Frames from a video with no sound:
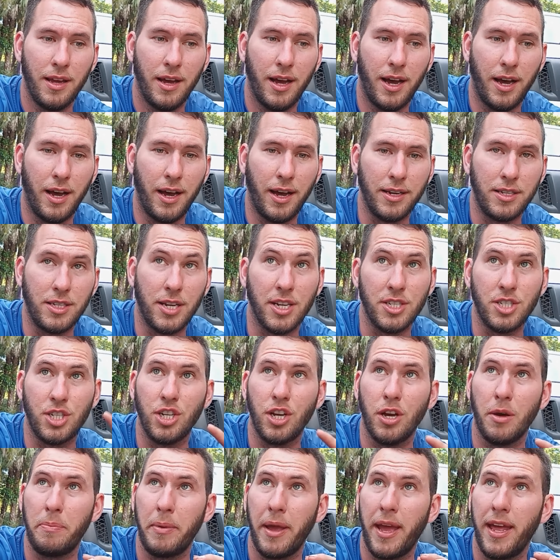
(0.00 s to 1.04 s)
uh,
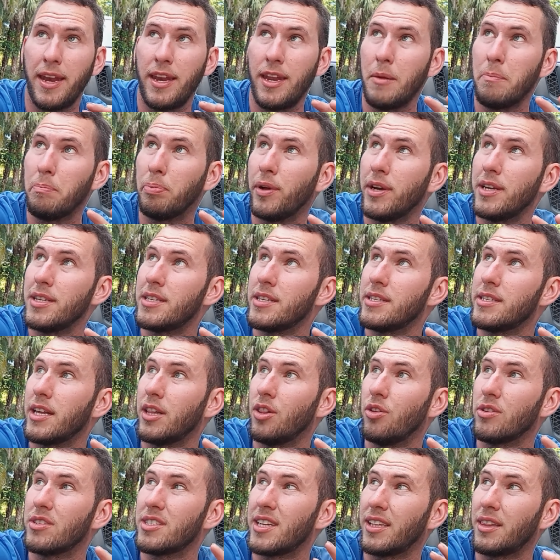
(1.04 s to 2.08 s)
touching up any places that
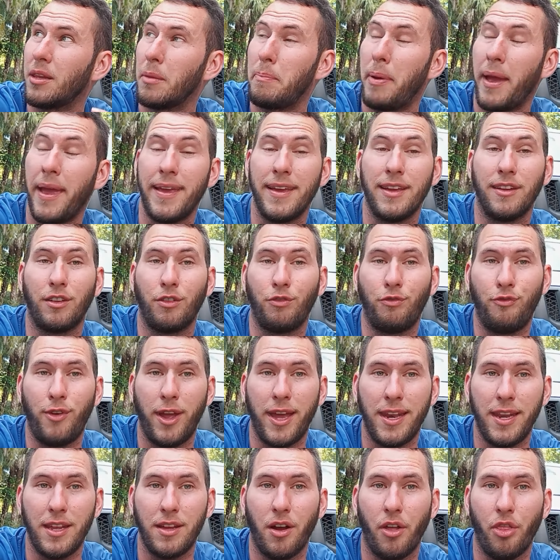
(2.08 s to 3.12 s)
looks like the paint is
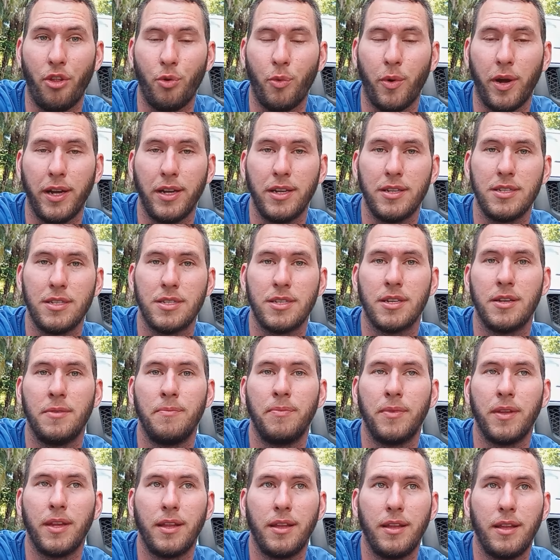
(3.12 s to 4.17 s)
fading otherwise,
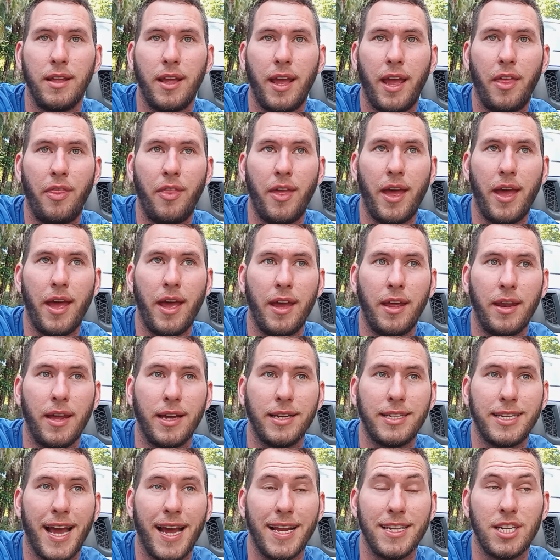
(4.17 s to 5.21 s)
and then
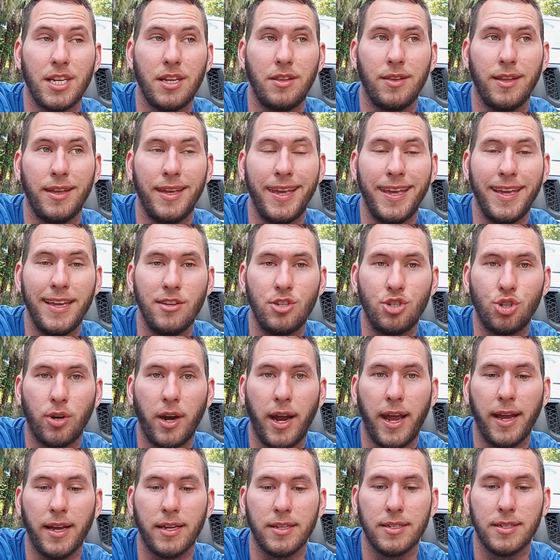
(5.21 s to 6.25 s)
attaching the E
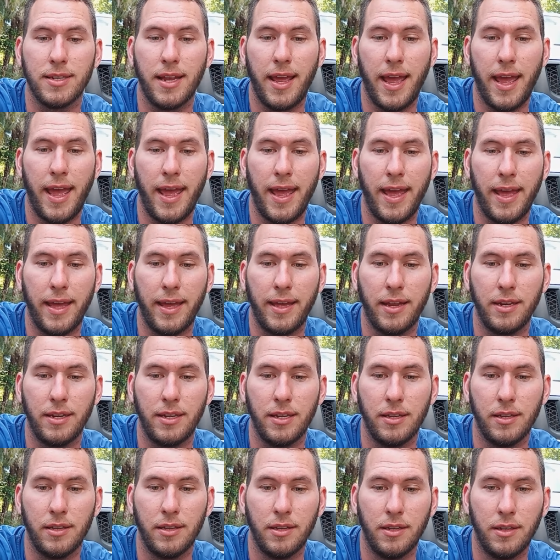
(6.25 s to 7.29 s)
tracks and
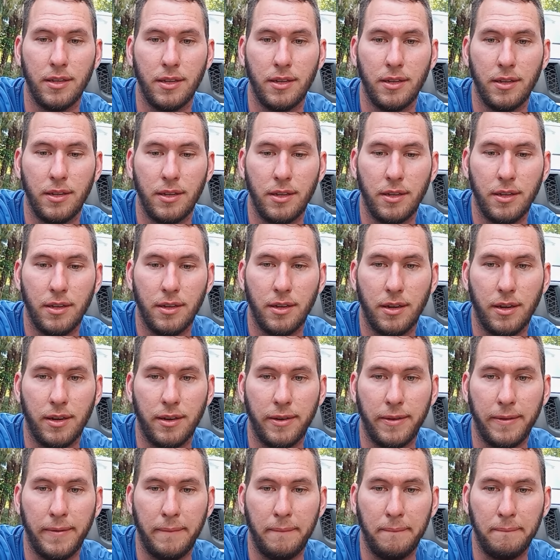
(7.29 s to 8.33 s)

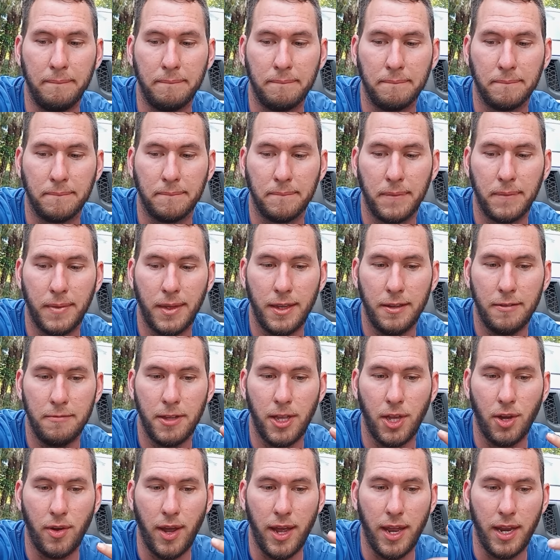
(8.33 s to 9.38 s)
um,
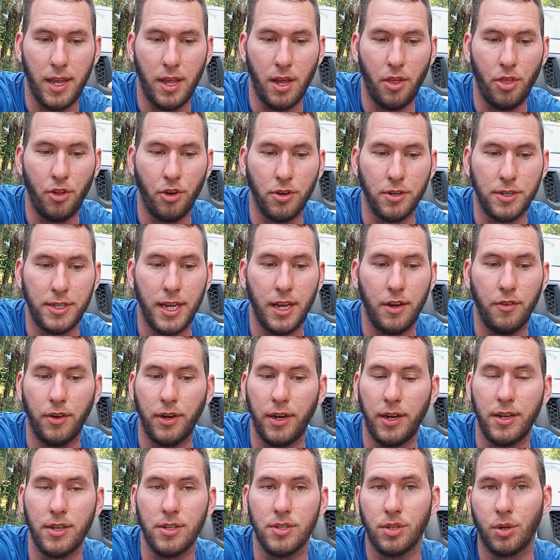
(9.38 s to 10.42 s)
you know any other D
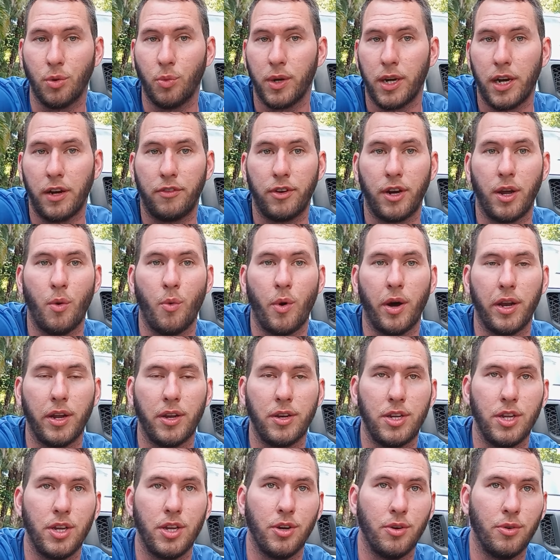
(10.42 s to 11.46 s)
rings or whatever I want
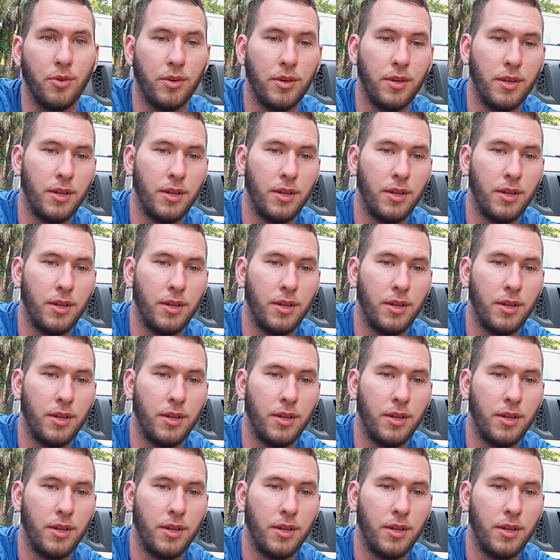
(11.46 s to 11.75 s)
to do.